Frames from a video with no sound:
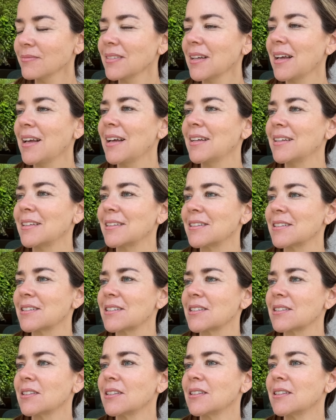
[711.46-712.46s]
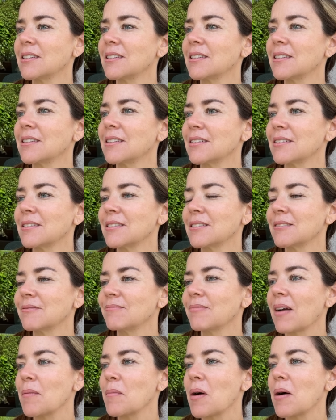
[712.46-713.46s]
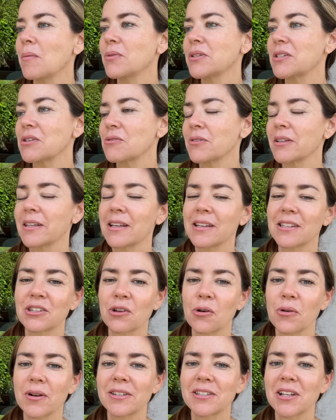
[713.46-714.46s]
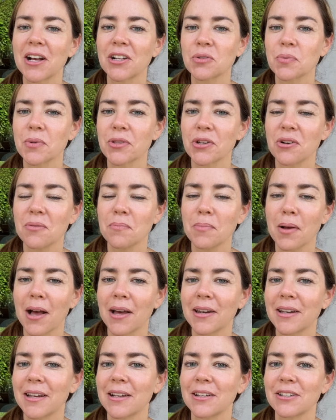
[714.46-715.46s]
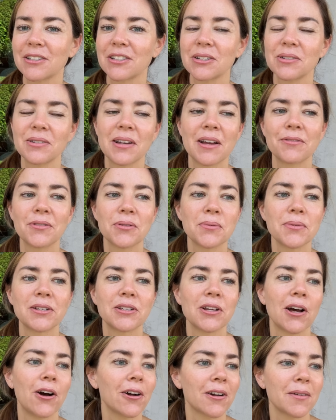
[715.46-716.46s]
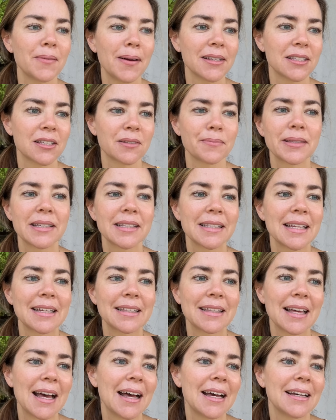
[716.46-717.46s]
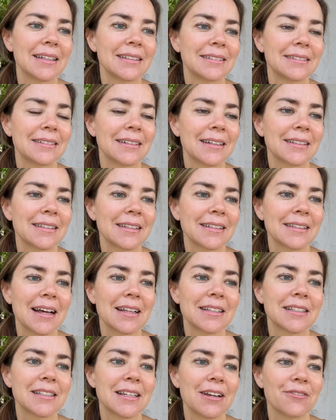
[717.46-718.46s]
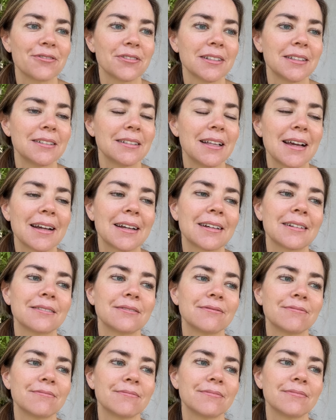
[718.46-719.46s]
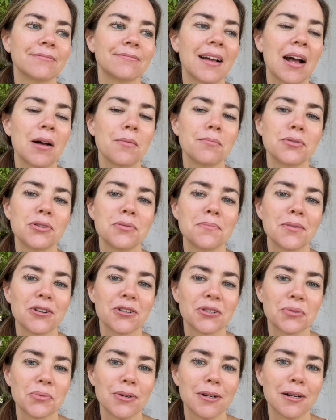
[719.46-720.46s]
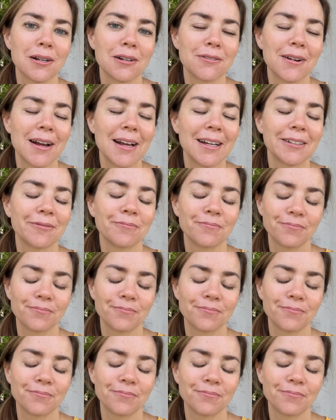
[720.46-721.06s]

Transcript: And my mom wasn't really so in touch with her body, and she never would talk about something like that. I think that's definitely like how boomers were, right?